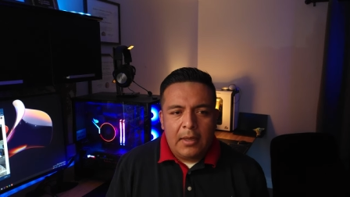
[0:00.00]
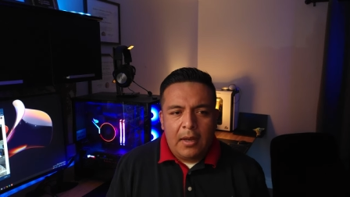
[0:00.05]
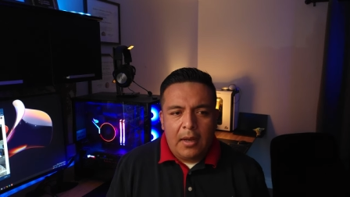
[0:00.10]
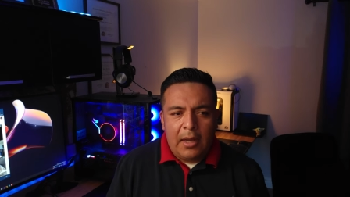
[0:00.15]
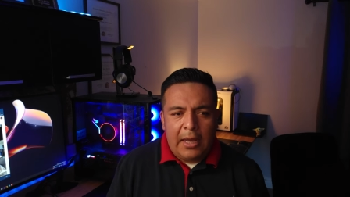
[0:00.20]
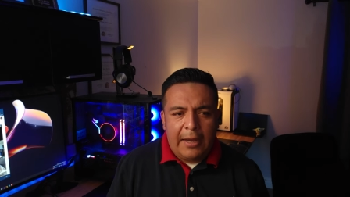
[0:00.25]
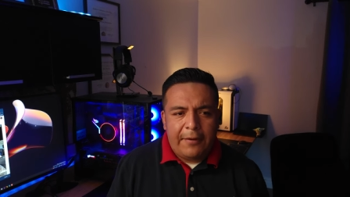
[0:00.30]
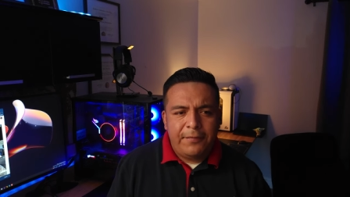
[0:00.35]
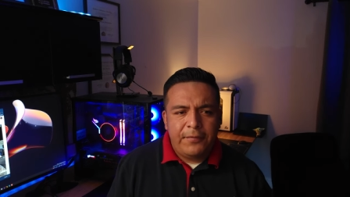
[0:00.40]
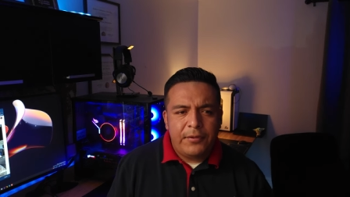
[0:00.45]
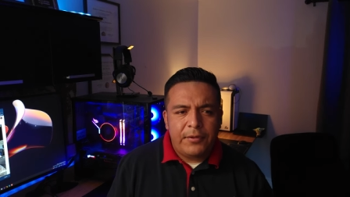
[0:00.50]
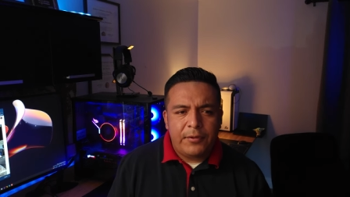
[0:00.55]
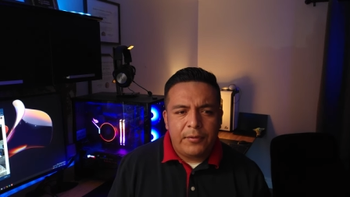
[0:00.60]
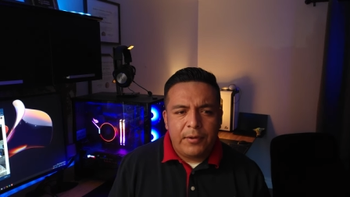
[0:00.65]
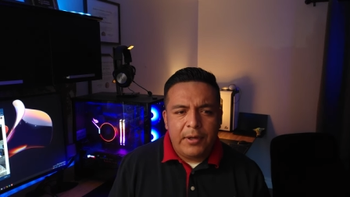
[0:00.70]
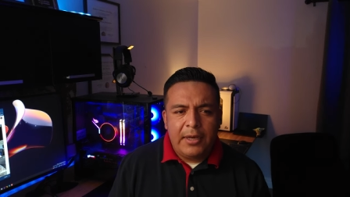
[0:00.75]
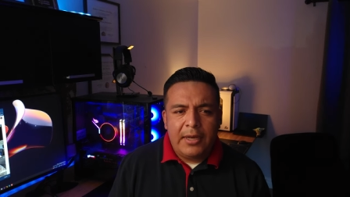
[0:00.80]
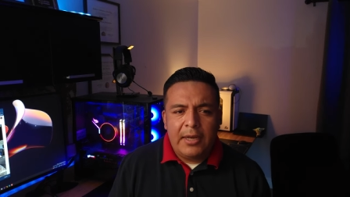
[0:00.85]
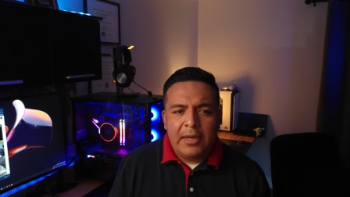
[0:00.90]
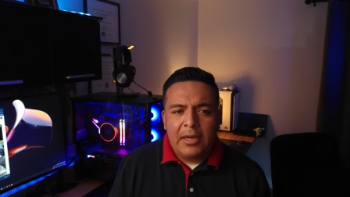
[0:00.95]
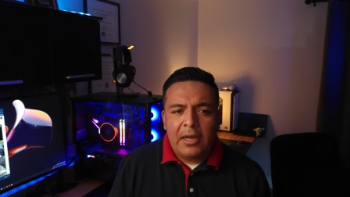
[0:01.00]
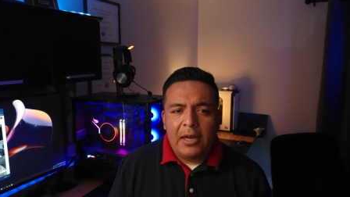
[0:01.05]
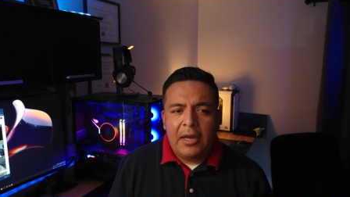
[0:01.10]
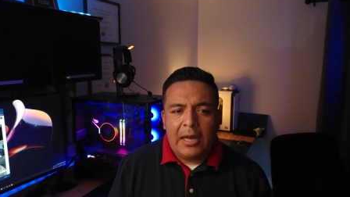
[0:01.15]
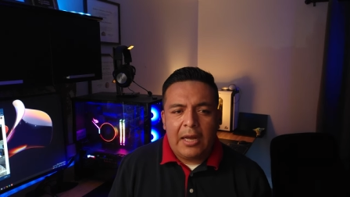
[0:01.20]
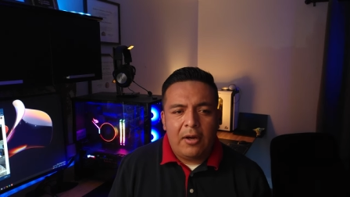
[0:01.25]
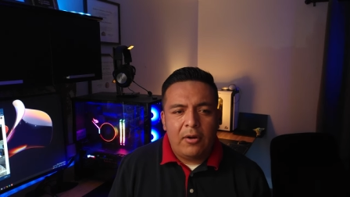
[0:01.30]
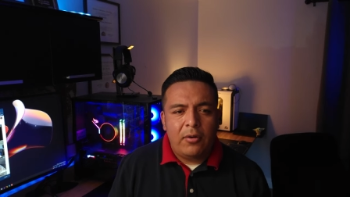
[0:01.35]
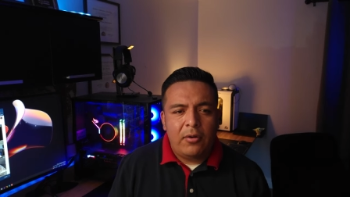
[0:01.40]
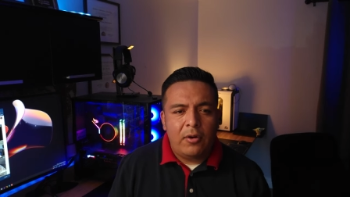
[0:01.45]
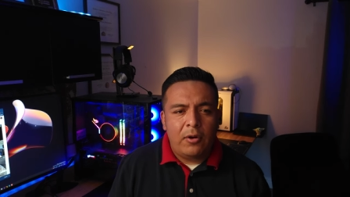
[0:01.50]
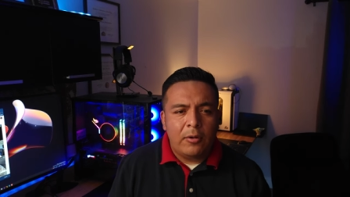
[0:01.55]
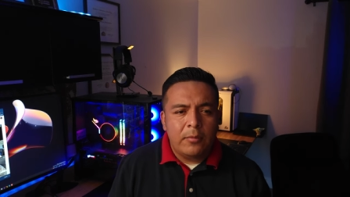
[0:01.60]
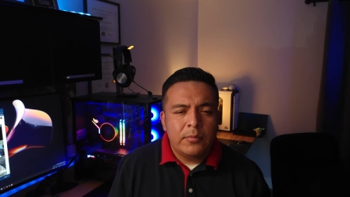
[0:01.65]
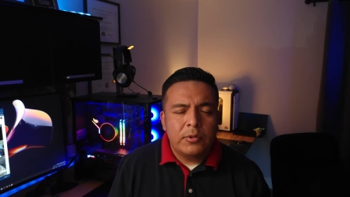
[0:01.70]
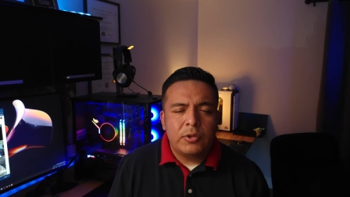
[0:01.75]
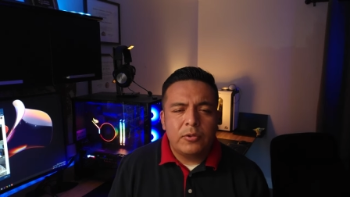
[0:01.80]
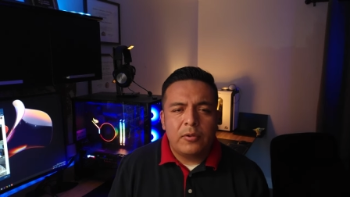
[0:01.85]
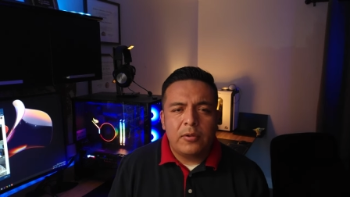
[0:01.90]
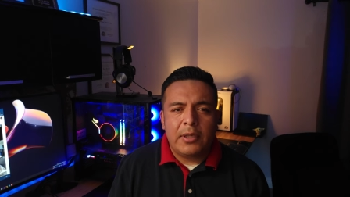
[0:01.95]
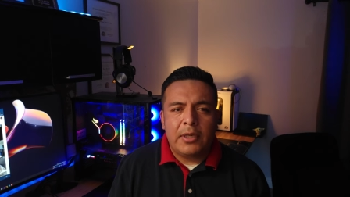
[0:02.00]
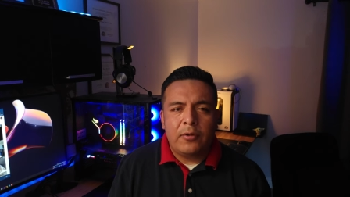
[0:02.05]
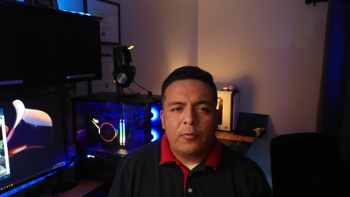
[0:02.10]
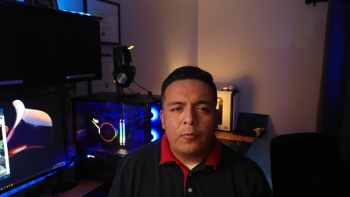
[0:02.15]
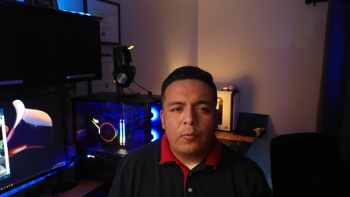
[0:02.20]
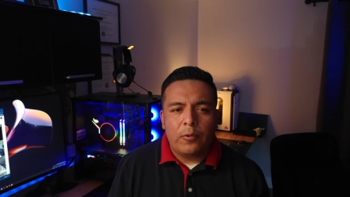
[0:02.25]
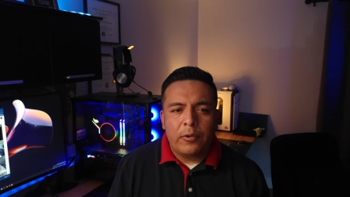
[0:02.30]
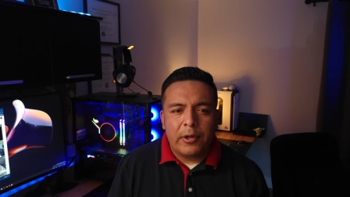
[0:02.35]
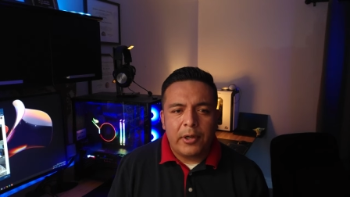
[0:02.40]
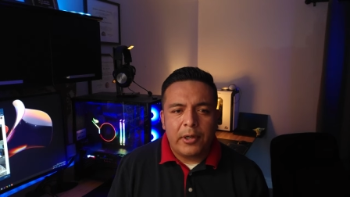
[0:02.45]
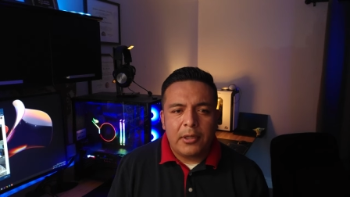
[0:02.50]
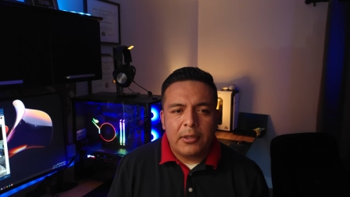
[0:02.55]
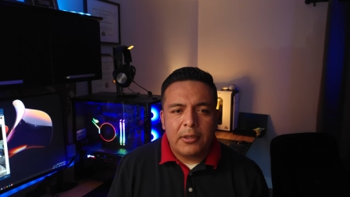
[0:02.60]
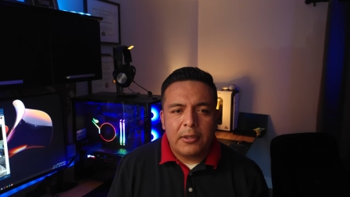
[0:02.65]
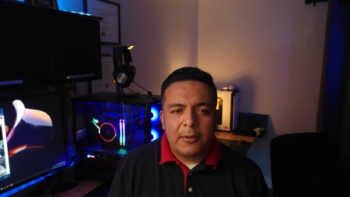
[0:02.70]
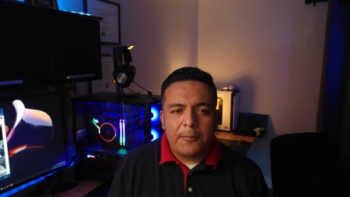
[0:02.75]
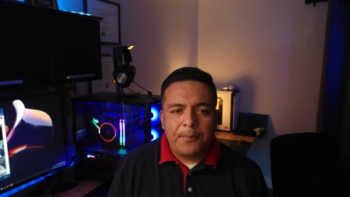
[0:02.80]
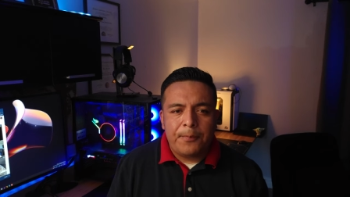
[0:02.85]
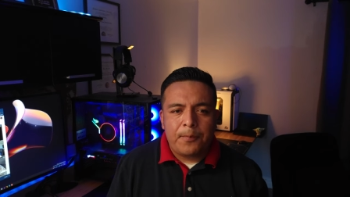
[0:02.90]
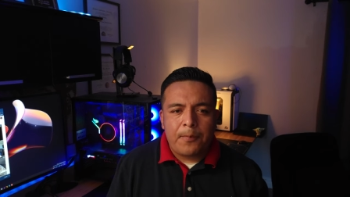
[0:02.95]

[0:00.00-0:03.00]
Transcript: After reading on how homeschooling worked,